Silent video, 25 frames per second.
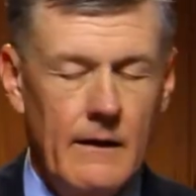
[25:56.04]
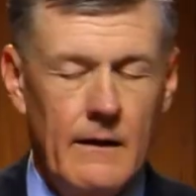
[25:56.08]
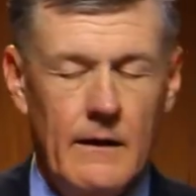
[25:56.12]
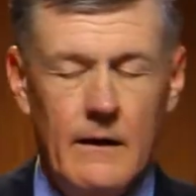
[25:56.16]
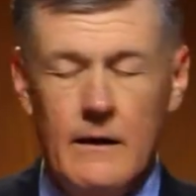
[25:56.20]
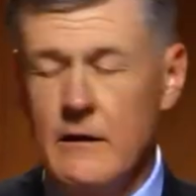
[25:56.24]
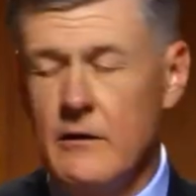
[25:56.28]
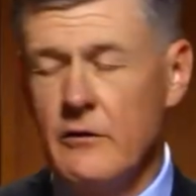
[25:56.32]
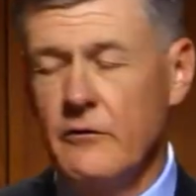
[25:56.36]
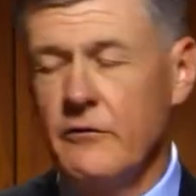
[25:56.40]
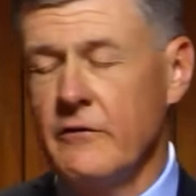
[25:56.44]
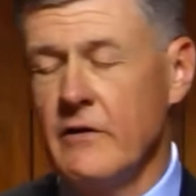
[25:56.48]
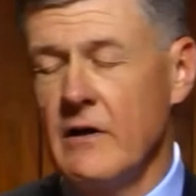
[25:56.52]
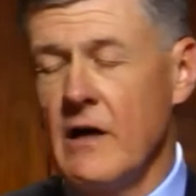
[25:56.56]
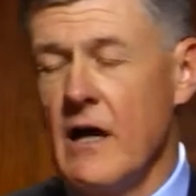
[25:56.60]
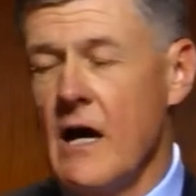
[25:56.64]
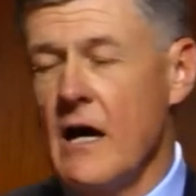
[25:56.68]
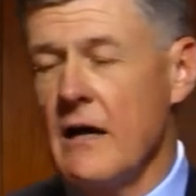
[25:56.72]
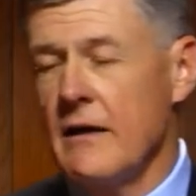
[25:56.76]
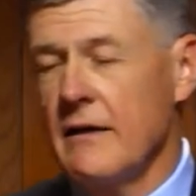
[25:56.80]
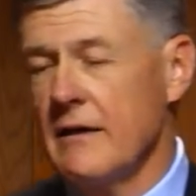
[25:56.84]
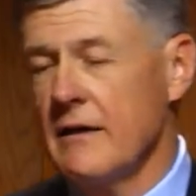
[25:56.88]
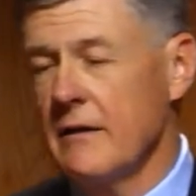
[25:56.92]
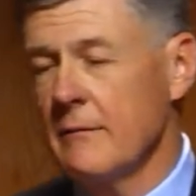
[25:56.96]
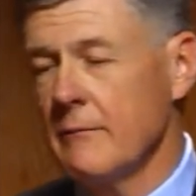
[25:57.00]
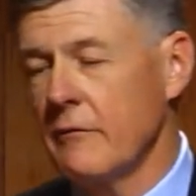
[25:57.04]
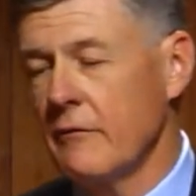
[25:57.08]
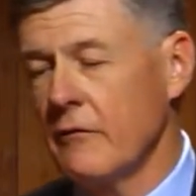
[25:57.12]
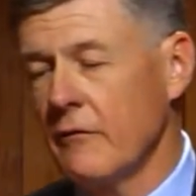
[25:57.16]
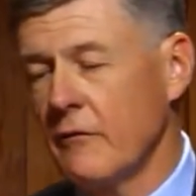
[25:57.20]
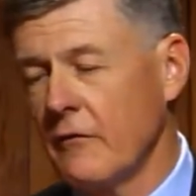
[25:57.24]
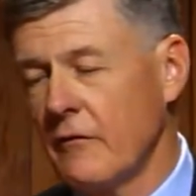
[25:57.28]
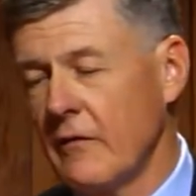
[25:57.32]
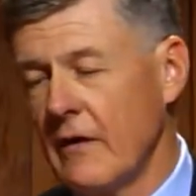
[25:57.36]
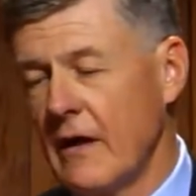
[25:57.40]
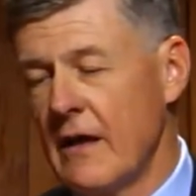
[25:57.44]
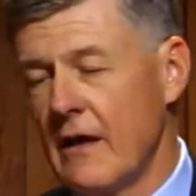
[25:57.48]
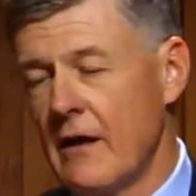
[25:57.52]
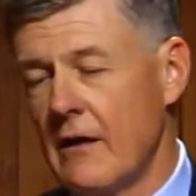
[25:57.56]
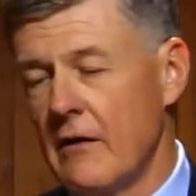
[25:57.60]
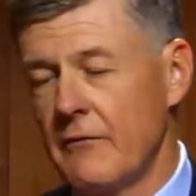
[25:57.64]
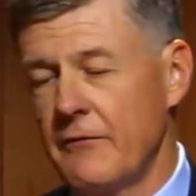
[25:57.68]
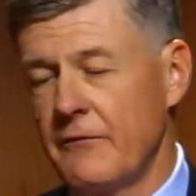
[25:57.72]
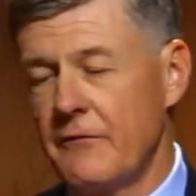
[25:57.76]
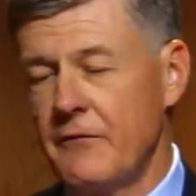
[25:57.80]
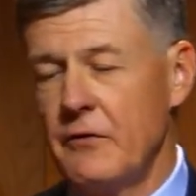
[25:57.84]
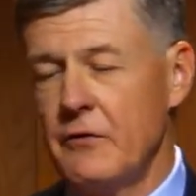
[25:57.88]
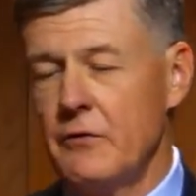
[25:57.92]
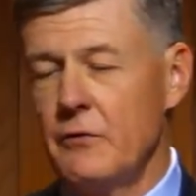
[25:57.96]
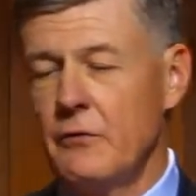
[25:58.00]
It is God
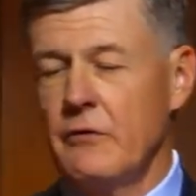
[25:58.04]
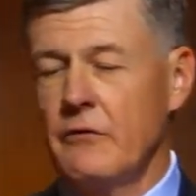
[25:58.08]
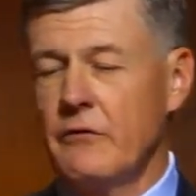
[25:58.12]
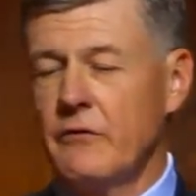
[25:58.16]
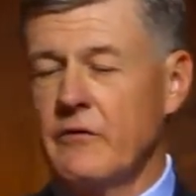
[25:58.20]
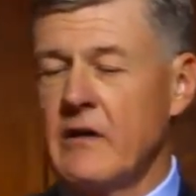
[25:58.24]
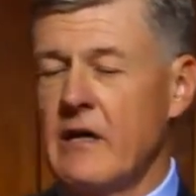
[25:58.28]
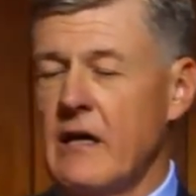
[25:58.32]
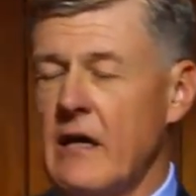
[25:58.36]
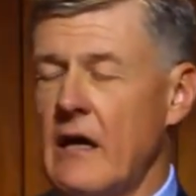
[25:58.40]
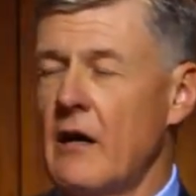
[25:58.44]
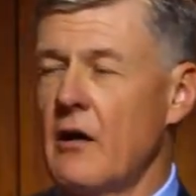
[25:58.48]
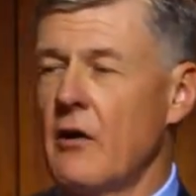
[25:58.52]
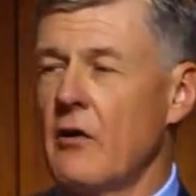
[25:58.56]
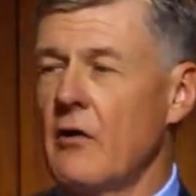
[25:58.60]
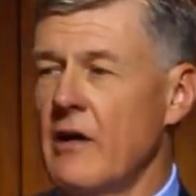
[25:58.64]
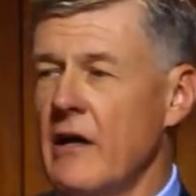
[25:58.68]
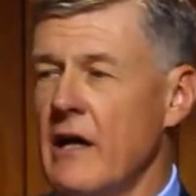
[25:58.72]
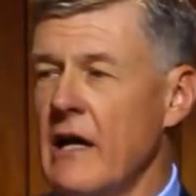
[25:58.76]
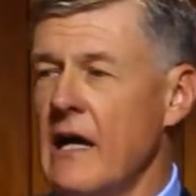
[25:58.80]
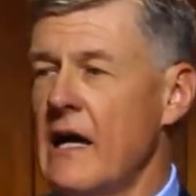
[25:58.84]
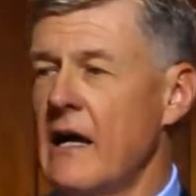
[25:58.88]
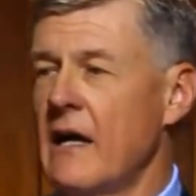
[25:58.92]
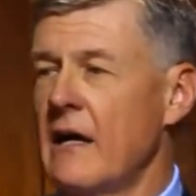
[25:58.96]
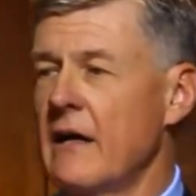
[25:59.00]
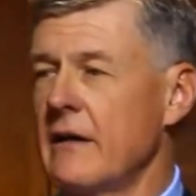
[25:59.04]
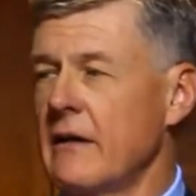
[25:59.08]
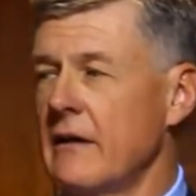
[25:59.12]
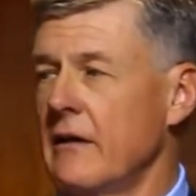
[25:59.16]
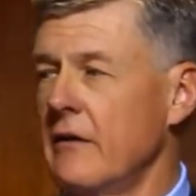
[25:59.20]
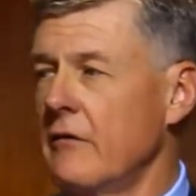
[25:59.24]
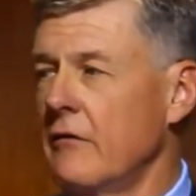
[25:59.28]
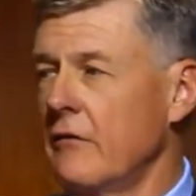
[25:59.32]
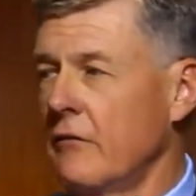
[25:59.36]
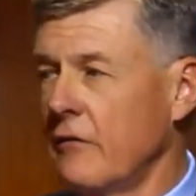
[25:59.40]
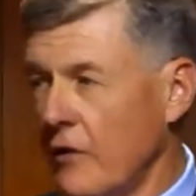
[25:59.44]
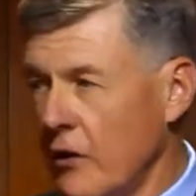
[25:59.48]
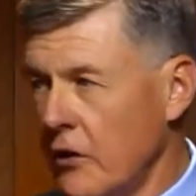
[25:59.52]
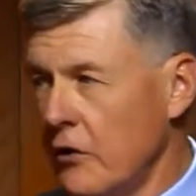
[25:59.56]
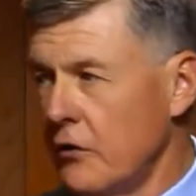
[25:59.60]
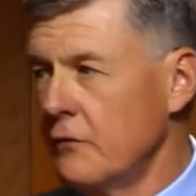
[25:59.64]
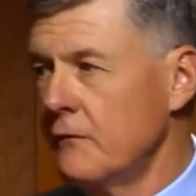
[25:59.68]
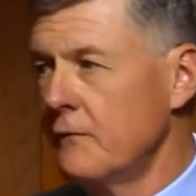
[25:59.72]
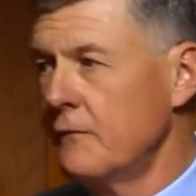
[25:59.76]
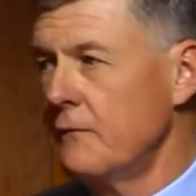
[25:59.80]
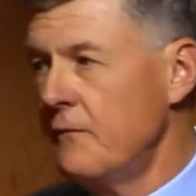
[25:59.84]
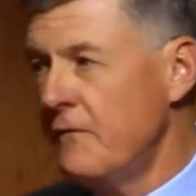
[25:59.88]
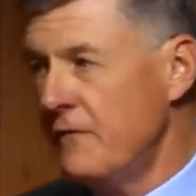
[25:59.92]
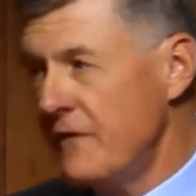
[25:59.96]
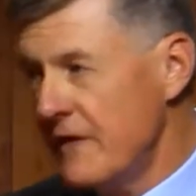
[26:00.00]
Himself who is carrying out His
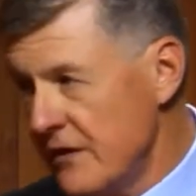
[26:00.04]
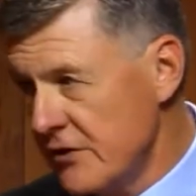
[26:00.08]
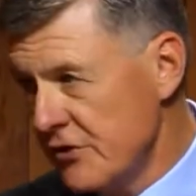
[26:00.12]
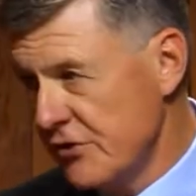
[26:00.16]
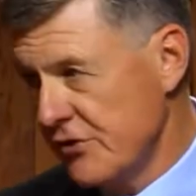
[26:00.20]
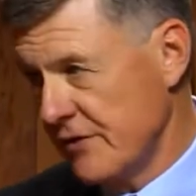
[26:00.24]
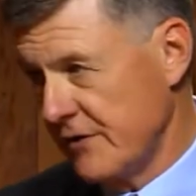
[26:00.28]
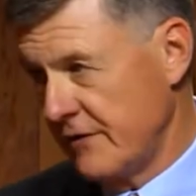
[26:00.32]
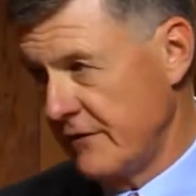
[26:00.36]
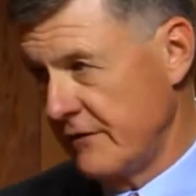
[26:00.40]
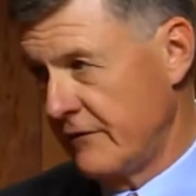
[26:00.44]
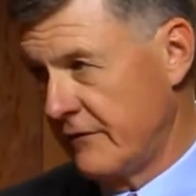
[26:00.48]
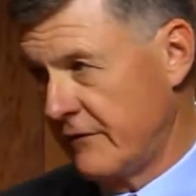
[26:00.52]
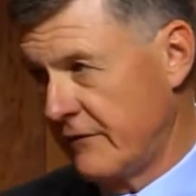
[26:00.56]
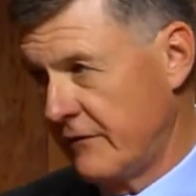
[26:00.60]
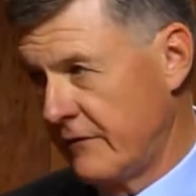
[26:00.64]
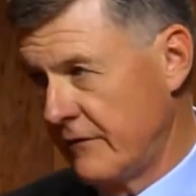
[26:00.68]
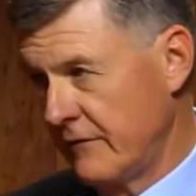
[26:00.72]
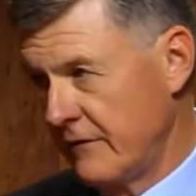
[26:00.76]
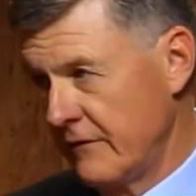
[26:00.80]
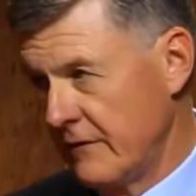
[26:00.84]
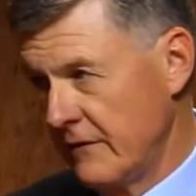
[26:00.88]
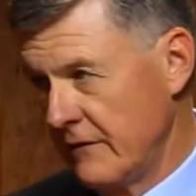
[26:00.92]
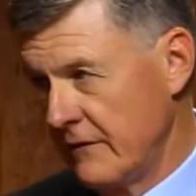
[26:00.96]
own vengeance